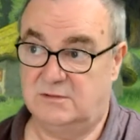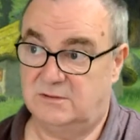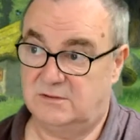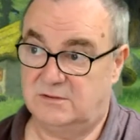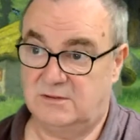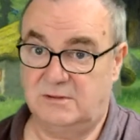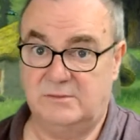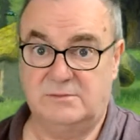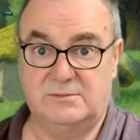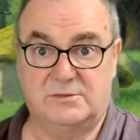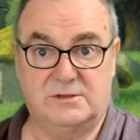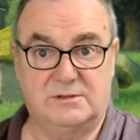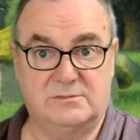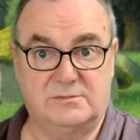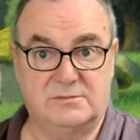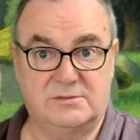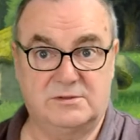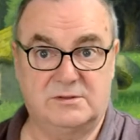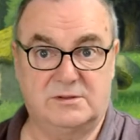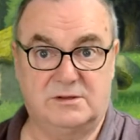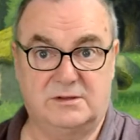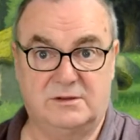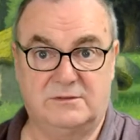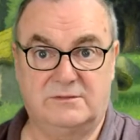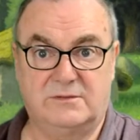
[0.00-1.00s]
And
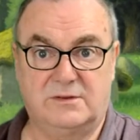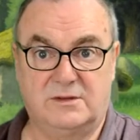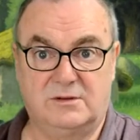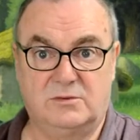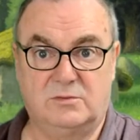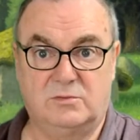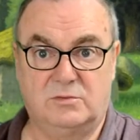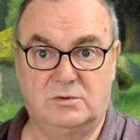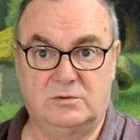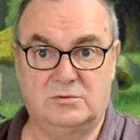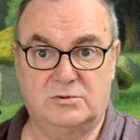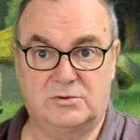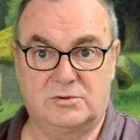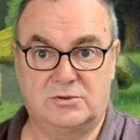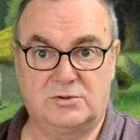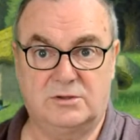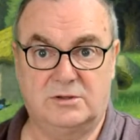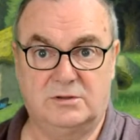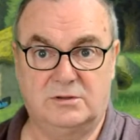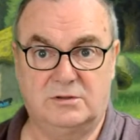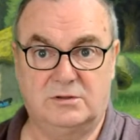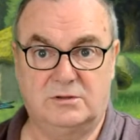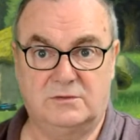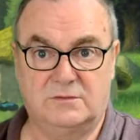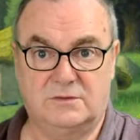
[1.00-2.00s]
sometimes to have their wool
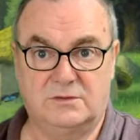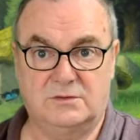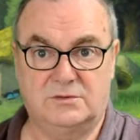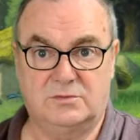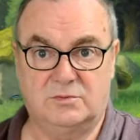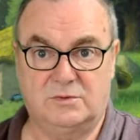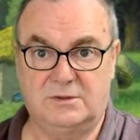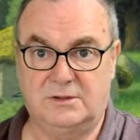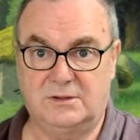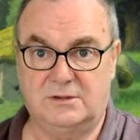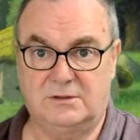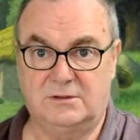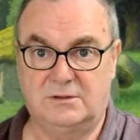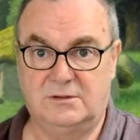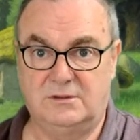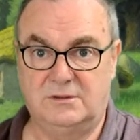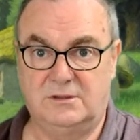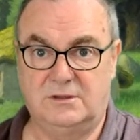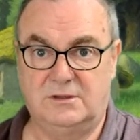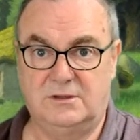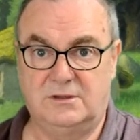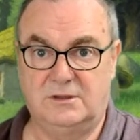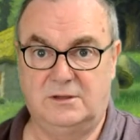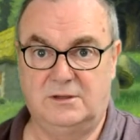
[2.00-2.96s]
sheared off as well,